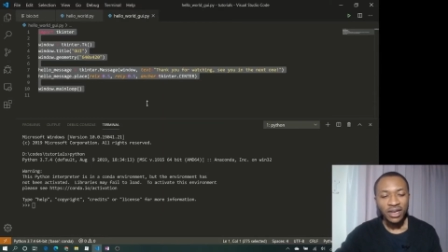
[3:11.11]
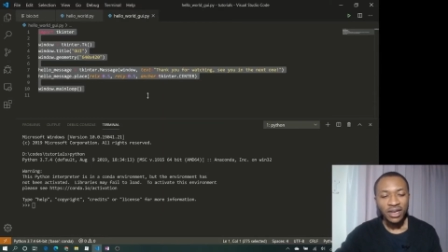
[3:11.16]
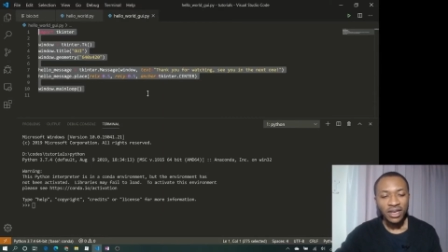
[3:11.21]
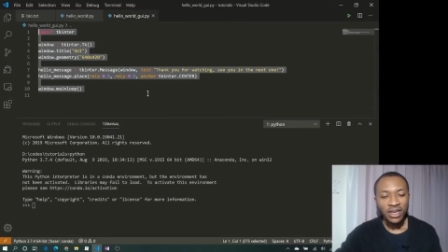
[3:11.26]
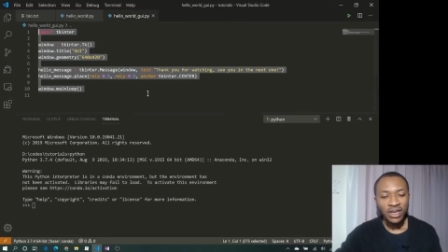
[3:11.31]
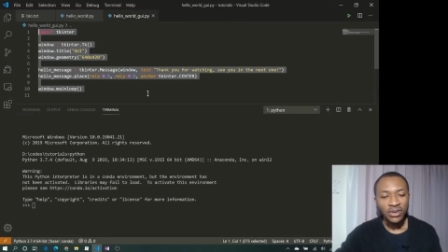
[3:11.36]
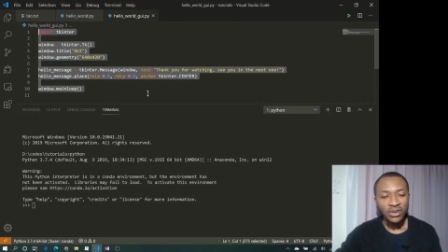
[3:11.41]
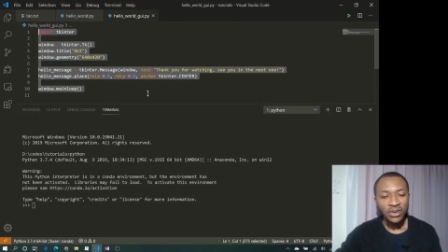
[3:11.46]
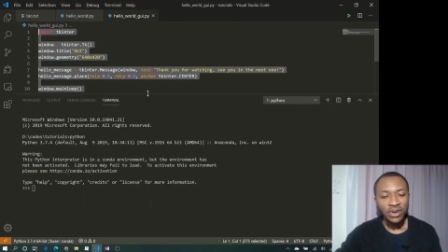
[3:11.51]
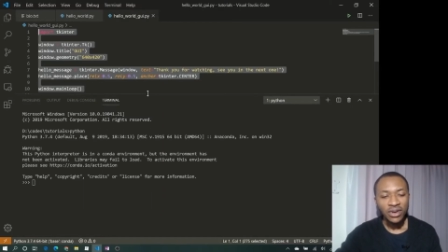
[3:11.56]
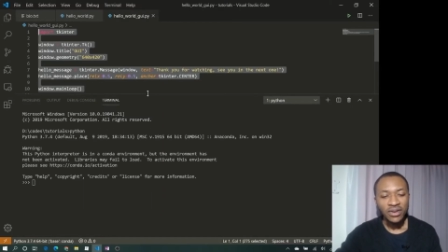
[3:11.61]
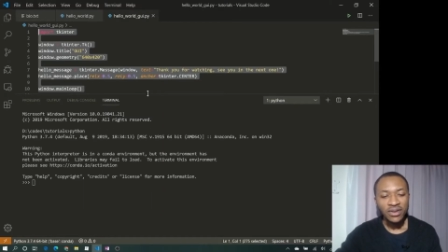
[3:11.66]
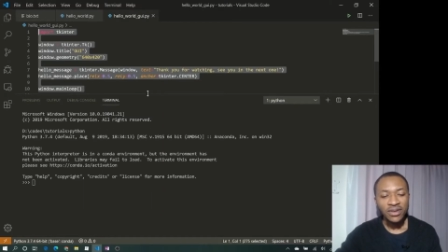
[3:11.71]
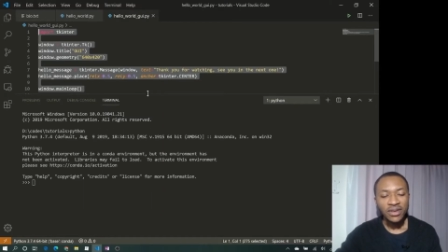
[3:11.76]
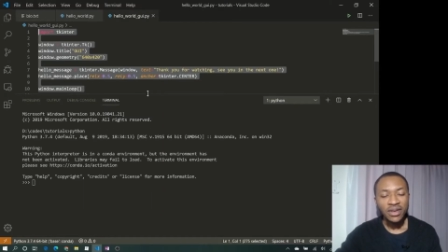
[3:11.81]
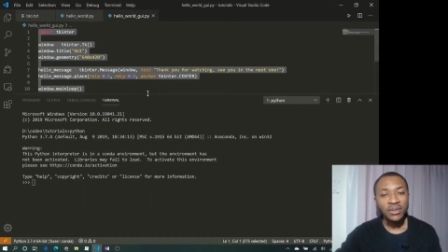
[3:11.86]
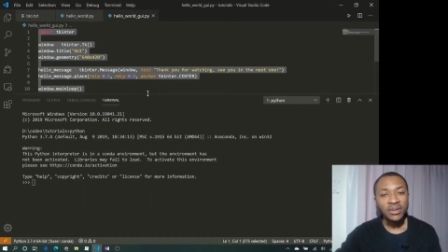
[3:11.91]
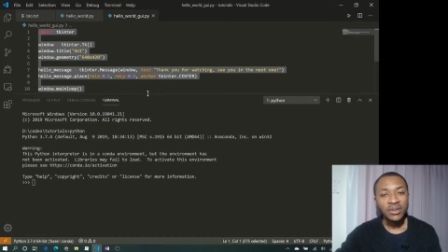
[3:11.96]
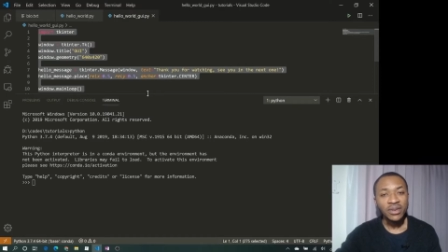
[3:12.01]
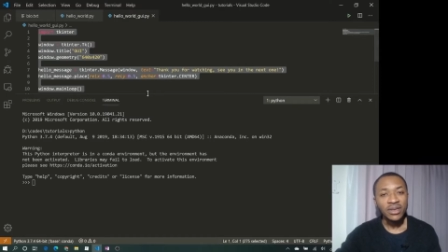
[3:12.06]
new
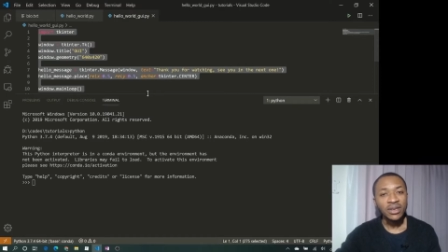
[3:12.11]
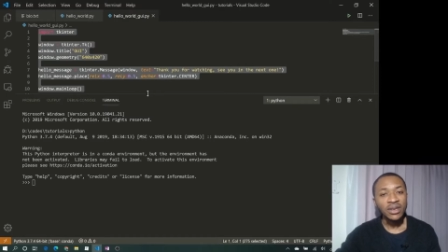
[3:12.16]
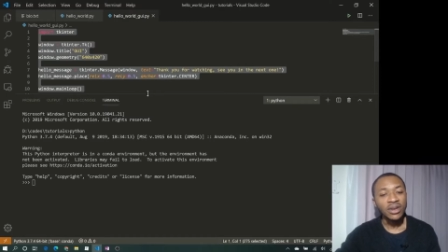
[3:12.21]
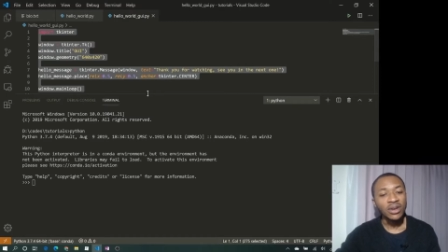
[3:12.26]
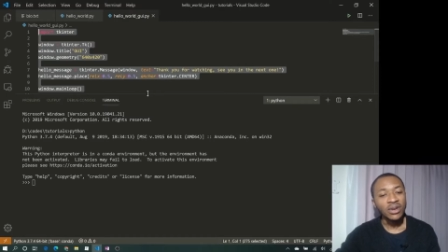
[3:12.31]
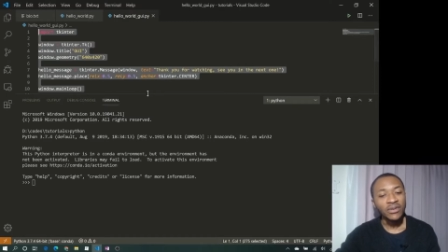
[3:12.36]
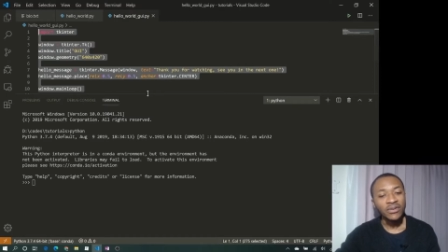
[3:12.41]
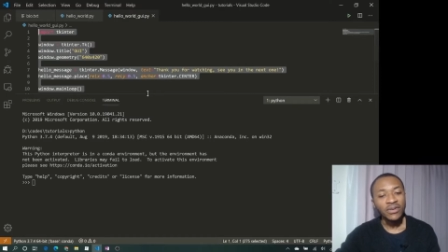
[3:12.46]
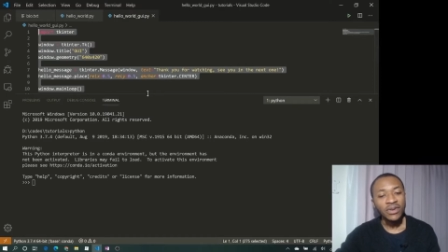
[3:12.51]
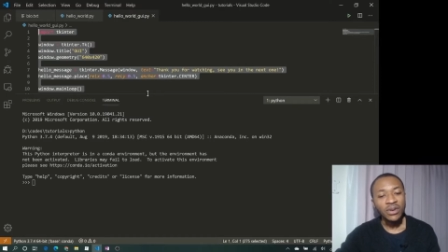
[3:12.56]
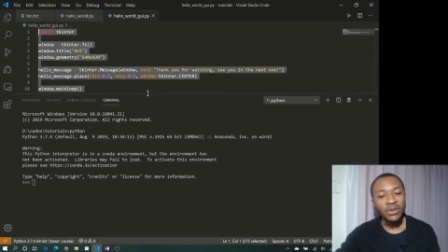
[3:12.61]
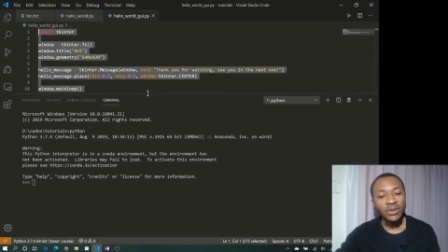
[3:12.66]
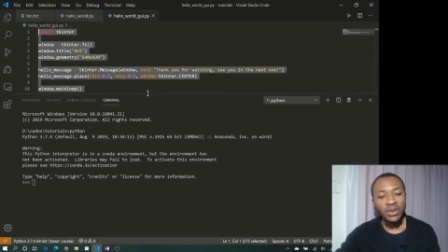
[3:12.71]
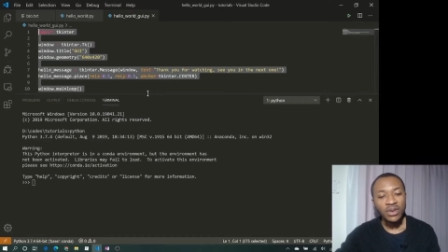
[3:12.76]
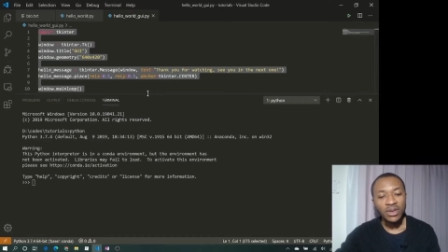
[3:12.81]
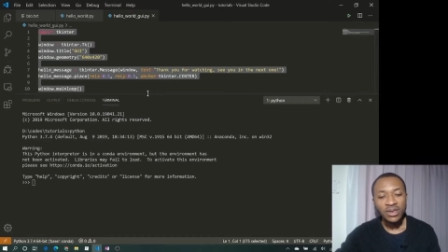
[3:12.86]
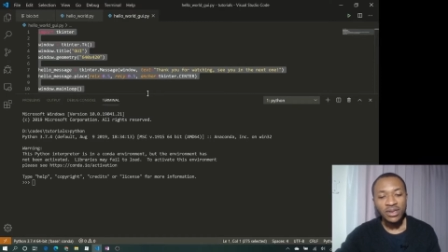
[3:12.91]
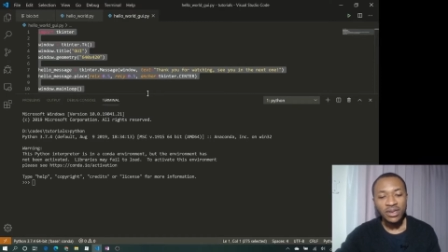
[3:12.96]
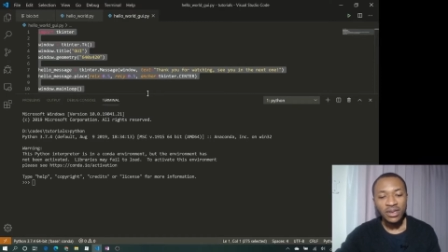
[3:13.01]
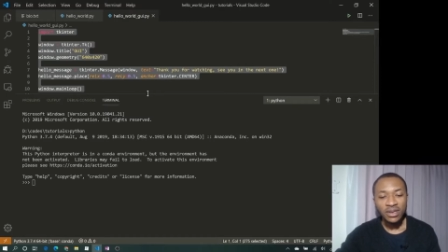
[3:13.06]
concepts and a lot of new
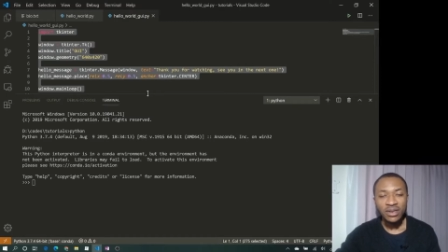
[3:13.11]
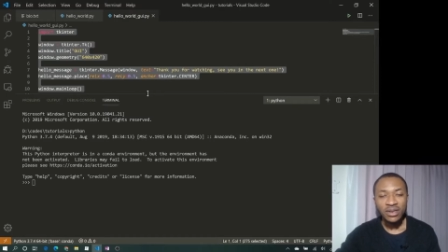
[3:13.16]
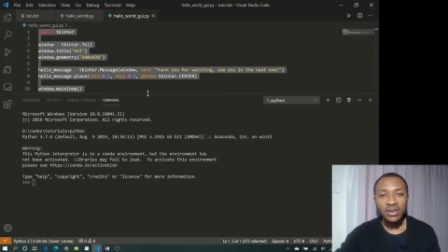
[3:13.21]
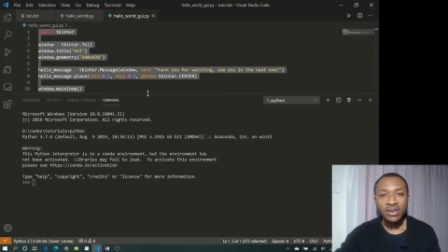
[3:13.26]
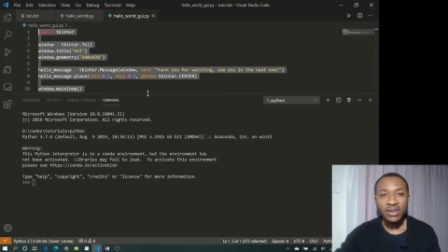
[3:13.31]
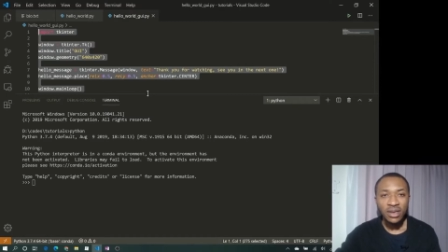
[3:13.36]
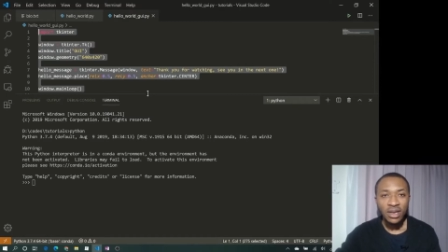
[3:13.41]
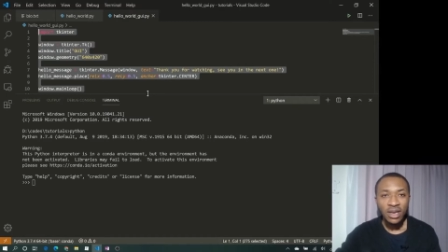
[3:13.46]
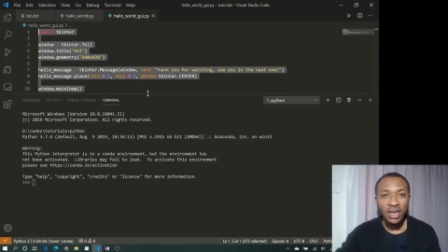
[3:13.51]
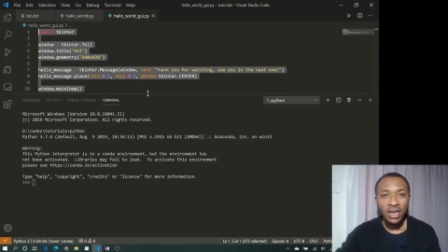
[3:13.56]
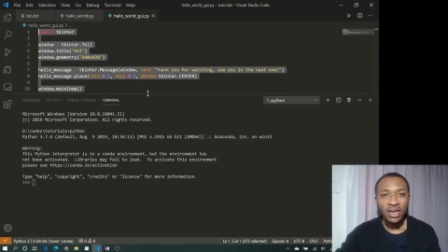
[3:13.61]
things in this